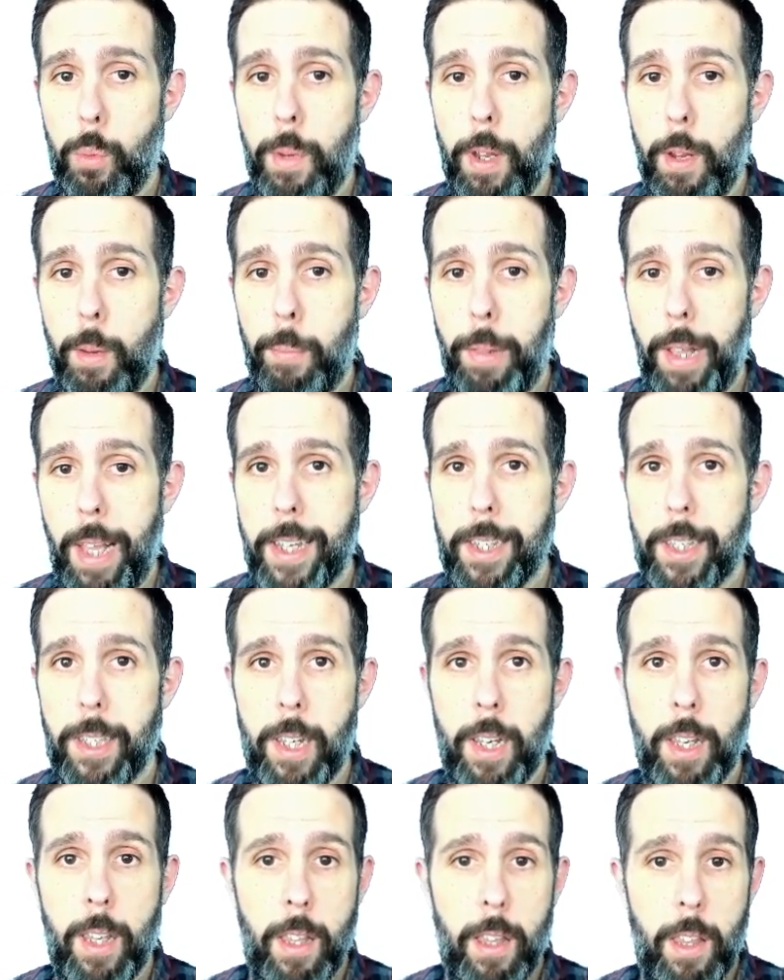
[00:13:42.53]
be placed
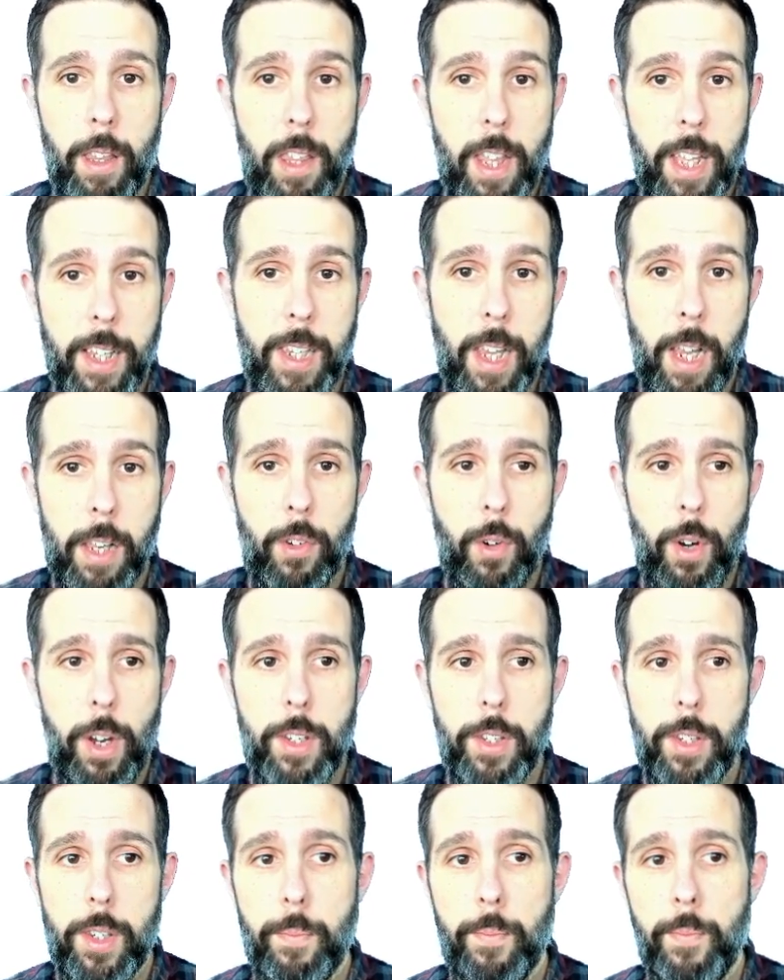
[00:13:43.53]
in these
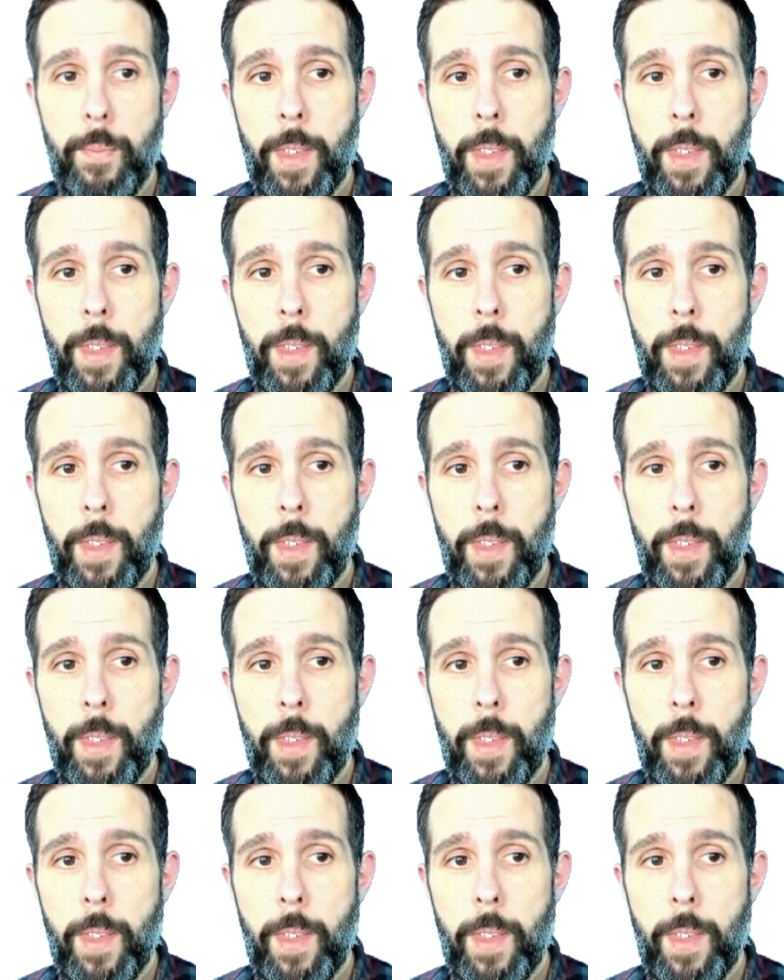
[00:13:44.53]
entries.